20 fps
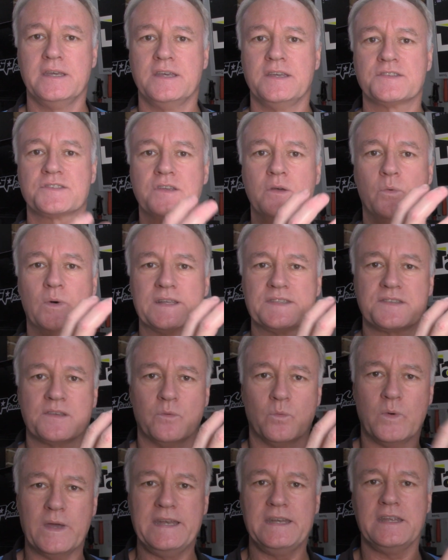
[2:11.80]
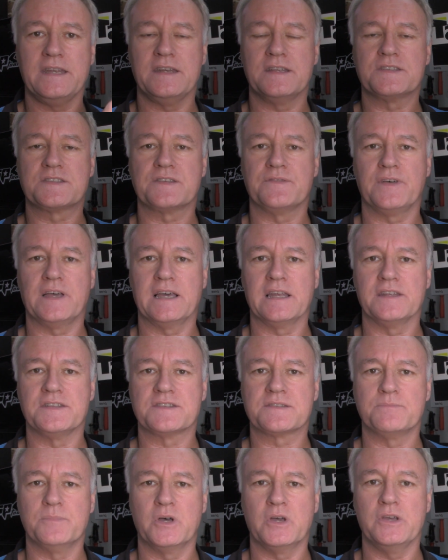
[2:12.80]
So once it went into
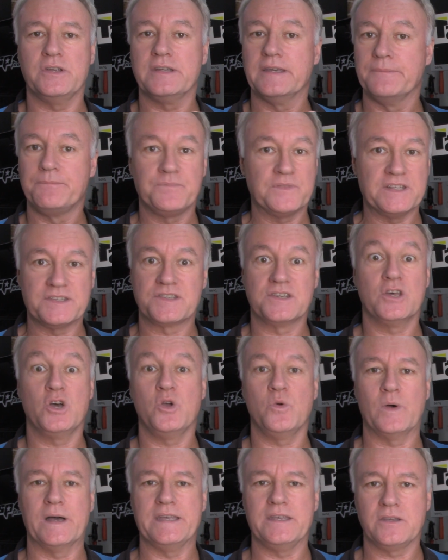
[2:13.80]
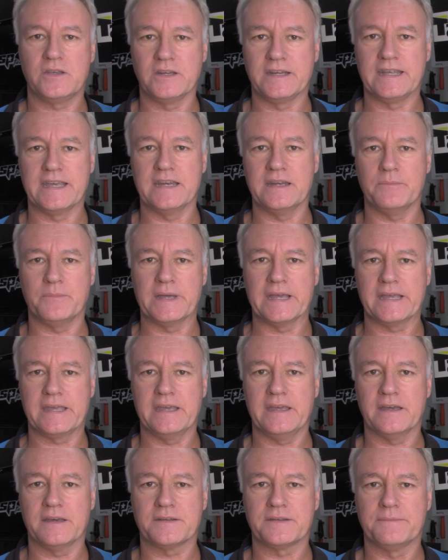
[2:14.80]
surveillance mode, there's no way you could get it back
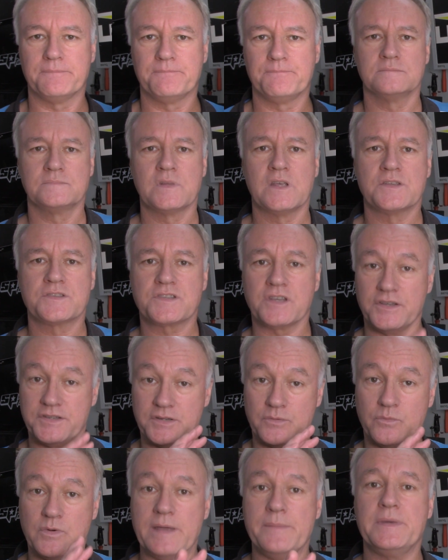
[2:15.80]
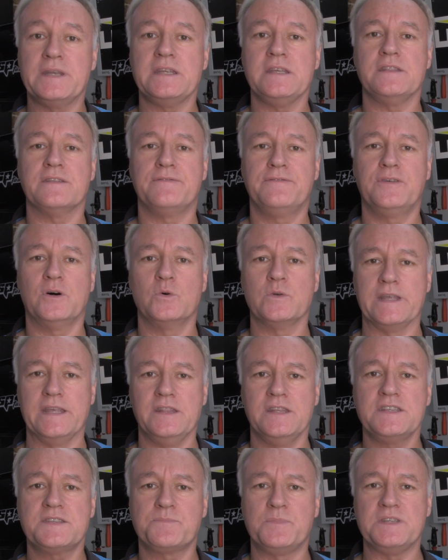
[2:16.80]
out. So to remedy the fault in
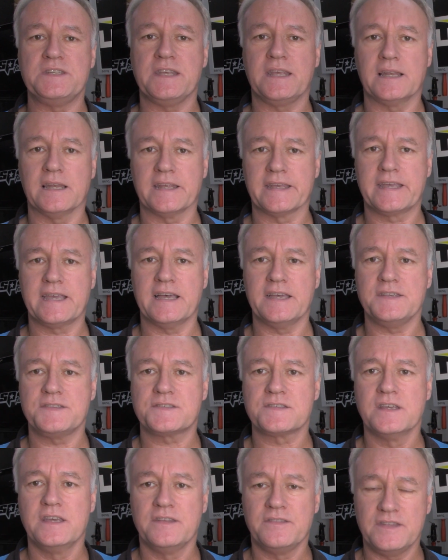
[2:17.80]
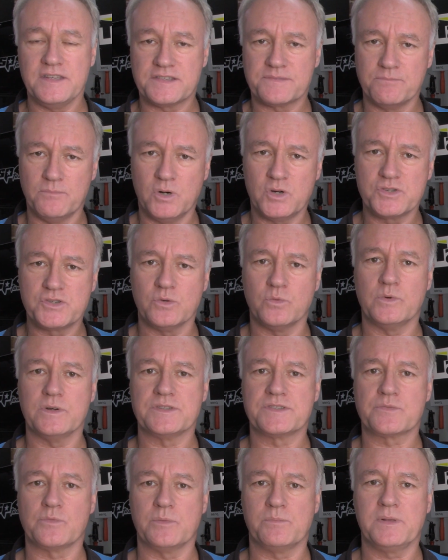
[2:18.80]
this particular case, this module
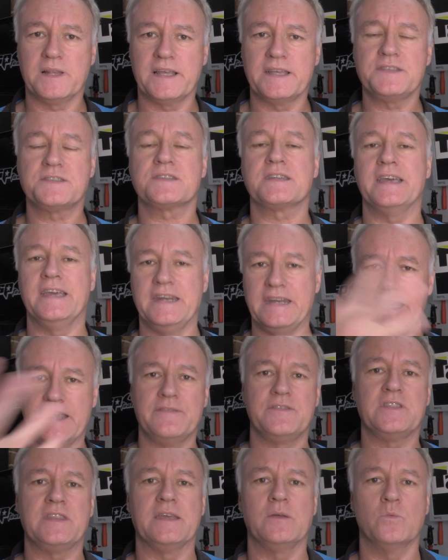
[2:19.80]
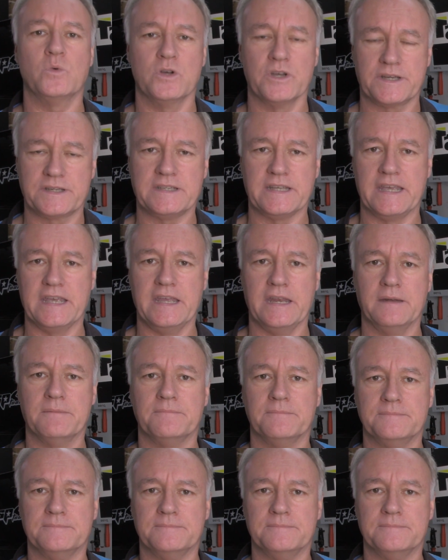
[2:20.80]
was replaced and everything worked again.